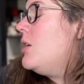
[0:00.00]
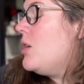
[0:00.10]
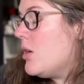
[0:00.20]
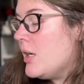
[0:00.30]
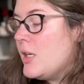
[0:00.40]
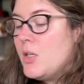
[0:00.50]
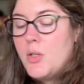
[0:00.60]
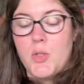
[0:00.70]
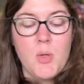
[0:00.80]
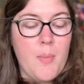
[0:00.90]
yarn I
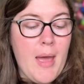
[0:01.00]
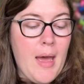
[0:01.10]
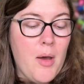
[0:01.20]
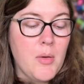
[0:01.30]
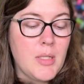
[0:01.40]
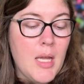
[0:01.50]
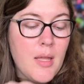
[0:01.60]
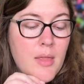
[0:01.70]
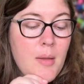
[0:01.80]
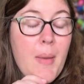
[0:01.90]
told you about,
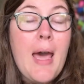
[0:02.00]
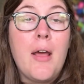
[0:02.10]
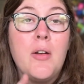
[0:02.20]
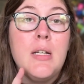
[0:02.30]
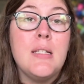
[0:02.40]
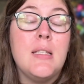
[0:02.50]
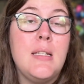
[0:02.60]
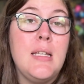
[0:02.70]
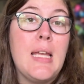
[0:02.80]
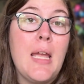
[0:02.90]
the pattern is the
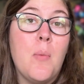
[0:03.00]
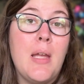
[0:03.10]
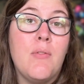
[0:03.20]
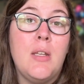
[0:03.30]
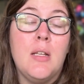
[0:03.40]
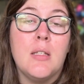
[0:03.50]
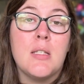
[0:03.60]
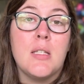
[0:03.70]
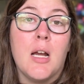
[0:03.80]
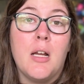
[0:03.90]
DK weight vanilla
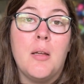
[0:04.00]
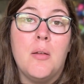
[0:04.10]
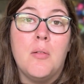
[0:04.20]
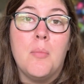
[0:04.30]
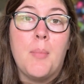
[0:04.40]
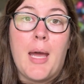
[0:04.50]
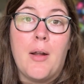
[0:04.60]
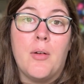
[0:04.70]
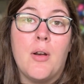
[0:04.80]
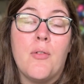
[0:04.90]
sock
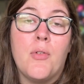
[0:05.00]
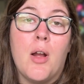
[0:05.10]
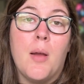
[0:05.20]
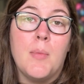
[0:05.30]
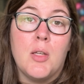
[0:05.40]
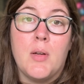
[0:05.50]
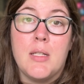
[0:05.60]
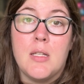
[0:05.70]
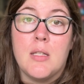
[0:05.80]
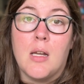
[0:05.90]
pattern from the
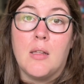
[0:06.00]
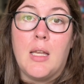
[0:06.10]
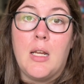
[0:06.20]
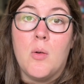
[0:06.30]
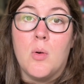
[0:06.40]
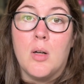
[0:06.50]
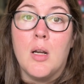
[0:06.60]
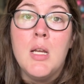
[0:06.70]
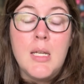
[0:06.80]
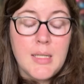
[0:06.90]
Crazy Sock Lady or
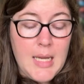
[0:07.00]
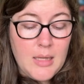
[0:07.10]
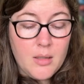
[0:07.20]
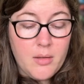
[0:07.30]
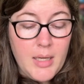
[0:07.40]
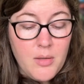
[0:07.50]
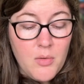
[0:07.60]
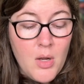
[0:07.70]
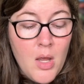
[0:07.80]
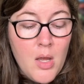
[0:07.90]
Kayla
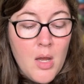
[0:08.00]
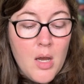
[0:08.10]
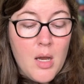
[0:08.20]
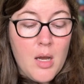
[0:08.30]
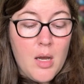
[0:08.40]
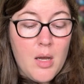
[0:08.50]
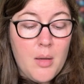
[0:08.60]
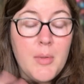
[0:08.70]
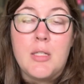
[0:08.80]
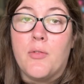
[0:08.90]
Litton.
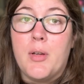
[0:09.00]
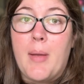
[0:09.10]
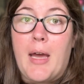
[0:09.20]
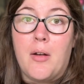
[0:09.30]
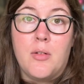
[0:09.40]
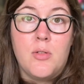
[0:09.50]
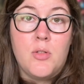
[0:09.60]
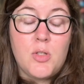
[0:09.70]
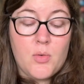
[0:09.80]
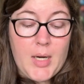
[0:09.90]
It's a free pattern.
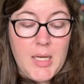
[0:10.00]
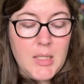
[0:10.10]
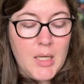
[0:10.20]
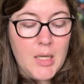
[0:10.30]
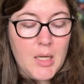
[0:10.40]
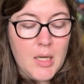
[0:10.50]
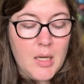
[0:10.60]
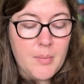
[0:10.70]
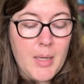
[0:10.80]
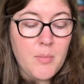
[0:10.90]
It's great.
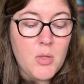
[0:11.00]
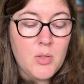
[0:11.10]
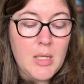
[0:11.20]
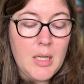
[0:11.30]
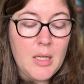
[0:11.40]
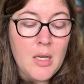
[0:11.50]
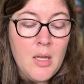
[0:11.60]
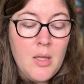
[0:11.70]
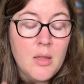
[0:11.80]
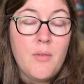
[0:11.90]
I'm using
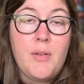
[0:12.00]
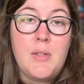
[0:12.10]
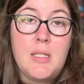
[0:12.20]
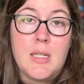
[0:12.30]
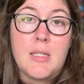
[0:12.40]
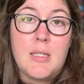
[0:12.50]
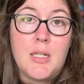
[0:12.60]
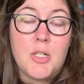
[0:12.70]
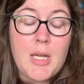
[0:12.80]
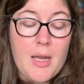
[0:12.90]
the 56
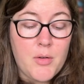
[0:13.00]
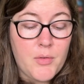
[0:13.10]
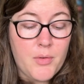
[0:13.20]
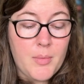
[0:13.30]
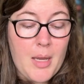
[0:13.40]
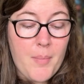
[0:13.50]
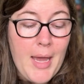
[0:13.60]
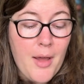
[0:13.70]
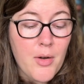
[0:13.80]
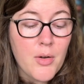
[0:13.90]
stitch count from that
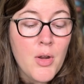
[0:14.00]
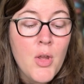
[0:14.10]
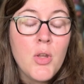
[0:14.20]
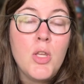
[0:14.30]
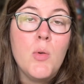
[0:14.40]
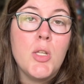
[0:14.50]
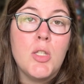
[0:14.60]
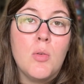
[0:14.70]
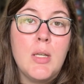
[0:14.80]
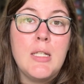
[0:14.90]
pattern, US
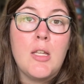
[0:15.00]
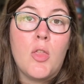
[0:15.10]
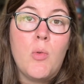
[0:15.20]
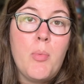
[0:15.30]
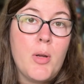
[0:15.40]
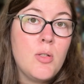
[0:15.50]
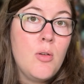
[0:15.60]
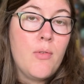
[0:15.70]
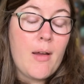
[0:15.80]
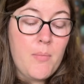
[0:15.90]
3's
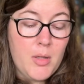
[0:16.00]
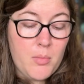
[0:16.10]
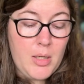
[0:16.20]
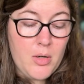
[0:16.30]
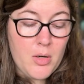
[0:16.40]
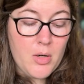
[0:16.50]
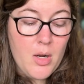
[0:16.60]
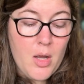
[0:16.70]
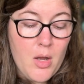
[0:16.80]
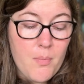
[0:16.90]
3.25 millimeter
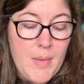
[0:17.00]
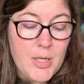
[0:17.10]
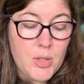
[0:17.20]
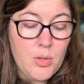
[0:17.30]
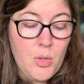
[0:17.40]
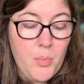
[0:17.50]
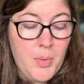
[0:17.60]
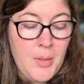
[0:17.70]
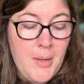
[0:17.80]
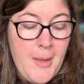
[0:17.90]
magic loop.
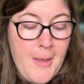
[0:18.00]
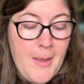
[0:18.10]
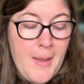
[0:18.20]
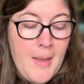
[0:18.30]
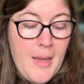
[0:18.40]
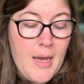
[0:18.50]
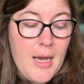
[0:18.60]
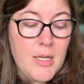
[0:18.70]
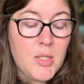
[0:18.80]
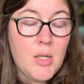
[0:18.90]

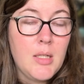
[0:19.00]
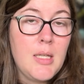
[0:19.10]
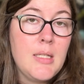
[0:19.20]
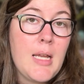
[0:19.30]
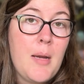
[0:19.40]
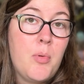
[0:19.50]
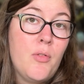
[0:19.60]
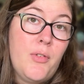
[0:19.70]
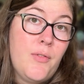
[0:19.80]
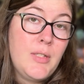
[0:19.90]
I started these April
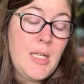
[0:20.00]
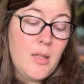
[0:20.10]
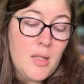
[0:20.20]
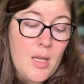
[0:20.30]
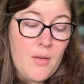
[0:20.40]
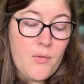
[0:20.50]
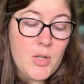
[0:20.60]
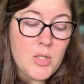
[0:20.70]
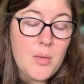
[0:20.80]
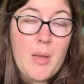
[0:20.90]
15th and
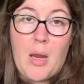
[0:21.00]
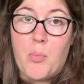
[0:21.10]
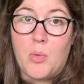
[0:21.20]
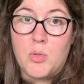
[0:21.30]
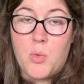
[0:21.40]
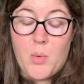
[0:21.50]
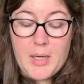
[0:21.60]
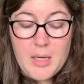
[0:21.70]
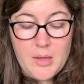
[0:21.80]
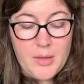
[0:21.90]
finished them April
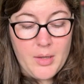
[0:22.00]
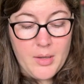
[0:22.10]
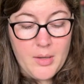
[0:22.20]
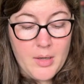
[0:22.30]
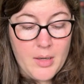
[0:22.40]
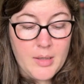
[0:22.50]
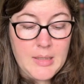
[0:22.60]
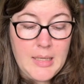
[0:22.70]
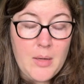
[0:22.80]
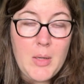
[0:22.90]
20th.
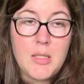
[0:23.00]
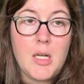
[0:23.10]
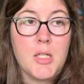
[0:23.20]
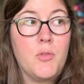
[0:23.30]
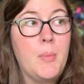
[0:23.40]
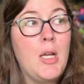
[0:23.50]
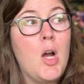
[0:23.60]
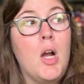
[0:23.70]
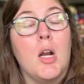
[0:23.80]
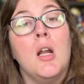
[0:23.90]
DK weight socks for me
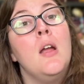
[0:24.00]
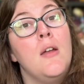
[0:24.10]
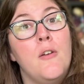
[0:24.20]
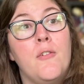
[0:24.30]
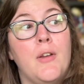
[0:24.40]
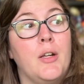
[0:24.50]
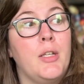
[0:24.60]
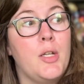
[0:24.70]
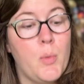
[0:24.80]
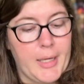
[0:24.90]
are
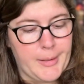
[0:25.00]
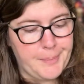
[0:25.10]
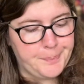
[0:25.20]
fairly quick.